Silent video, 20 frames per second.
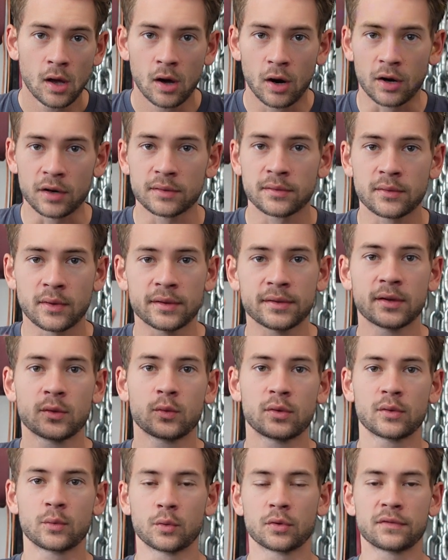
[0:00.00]
All right, so I think one
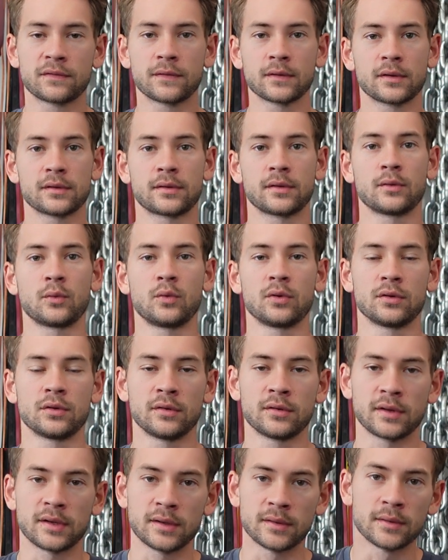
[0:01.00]
of the worst feelings in the
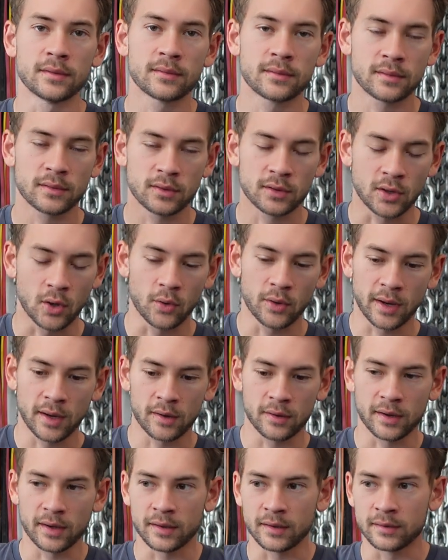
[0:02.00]
world is going
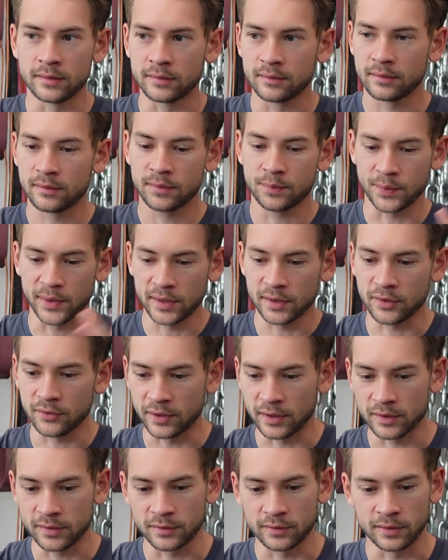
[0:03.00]
out and spraining your
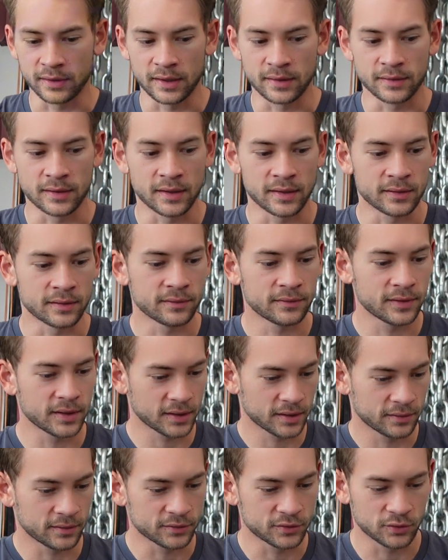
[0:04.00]
ankle and then
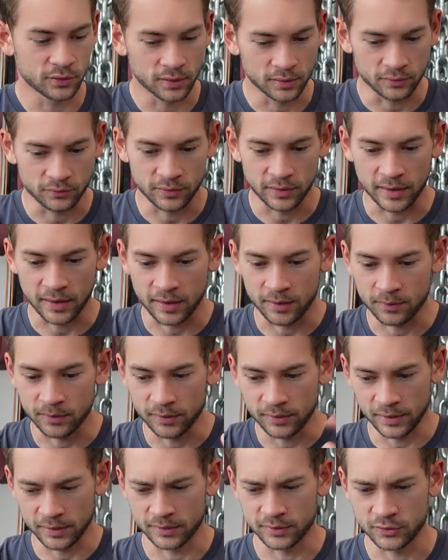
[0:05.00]
thinking that you've done the rehab and you
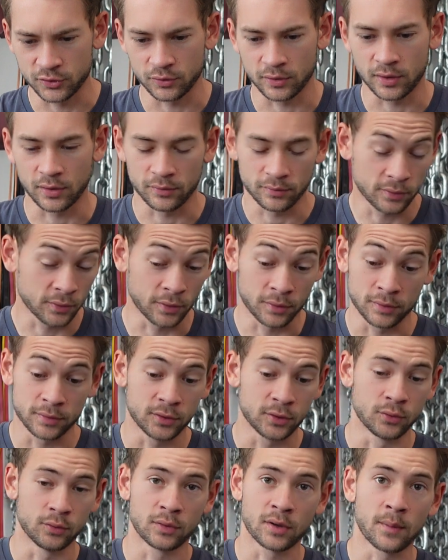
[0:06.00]
think that you're good
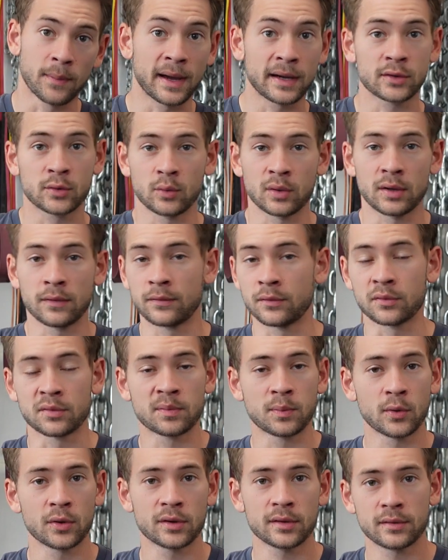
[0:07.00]
to go back to whatever your
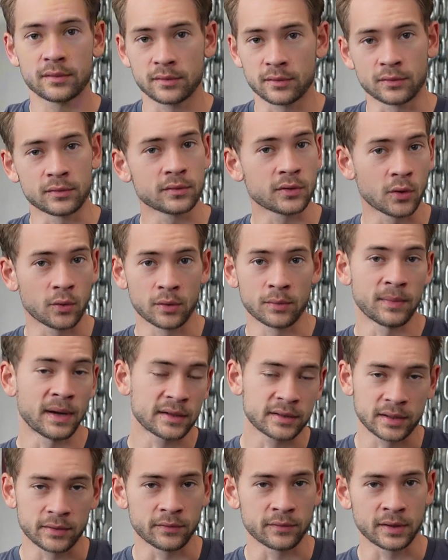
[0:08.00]
sport is or going back
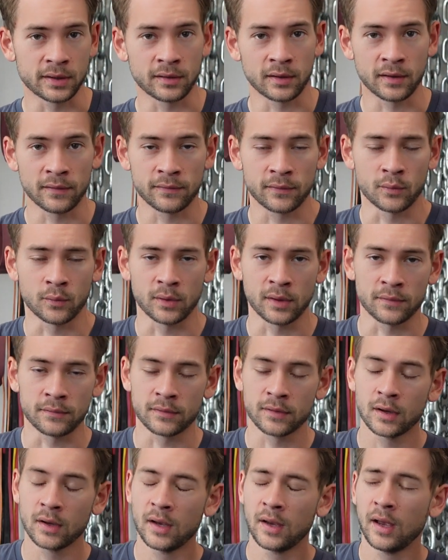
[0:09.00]
to everyday life or whatever.
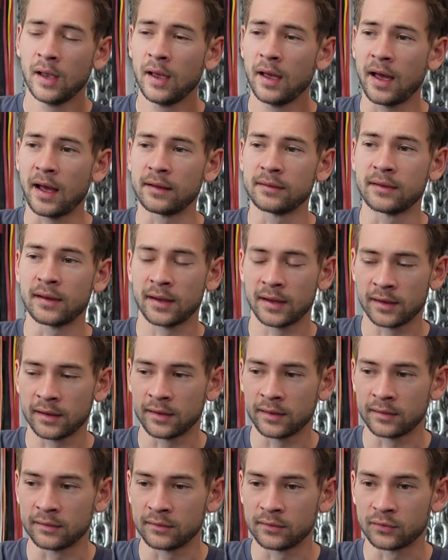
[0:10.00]
And
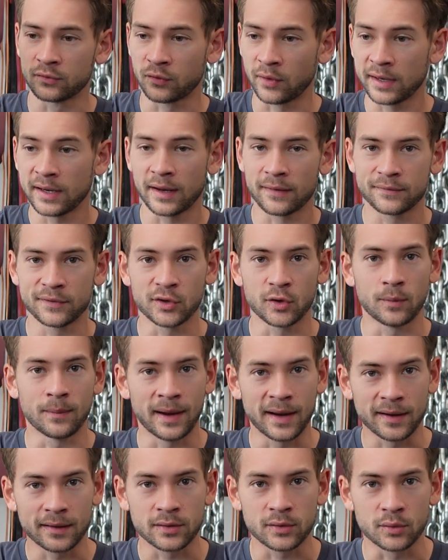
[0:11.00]
then right after you go
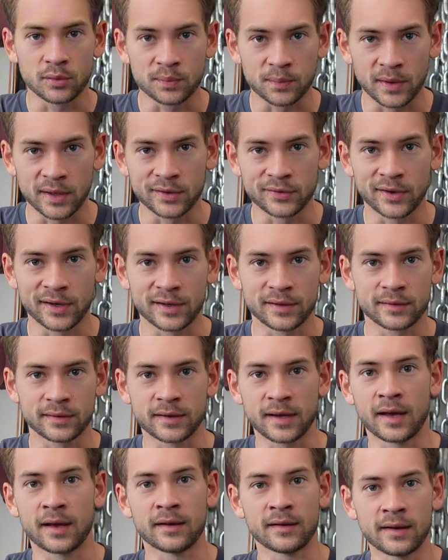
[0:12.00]
back, you sprain your ankle
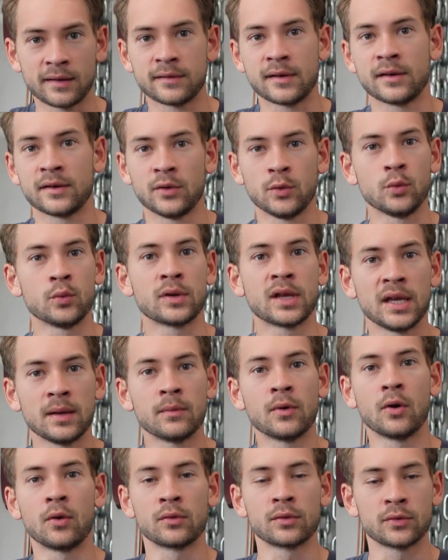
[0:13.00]
again. And then you keep
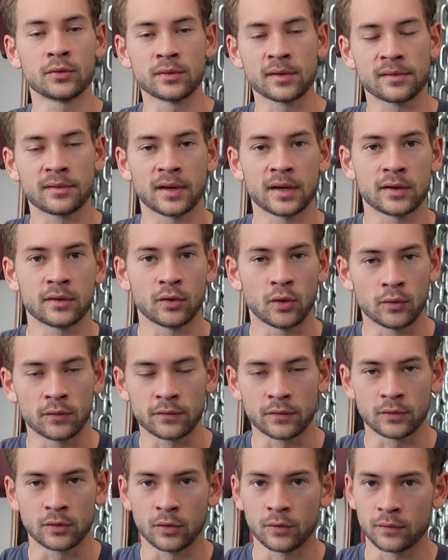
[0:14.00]
going through this cycle over
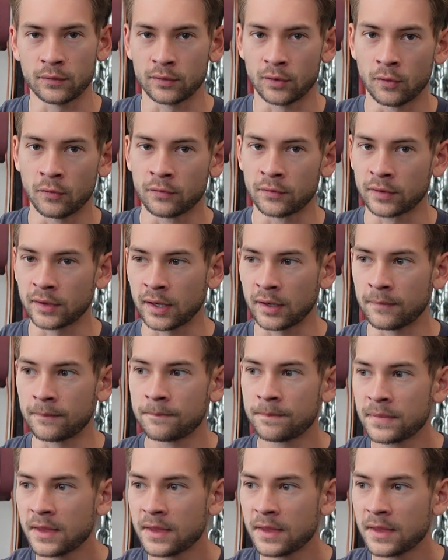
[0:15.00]
and over and over again.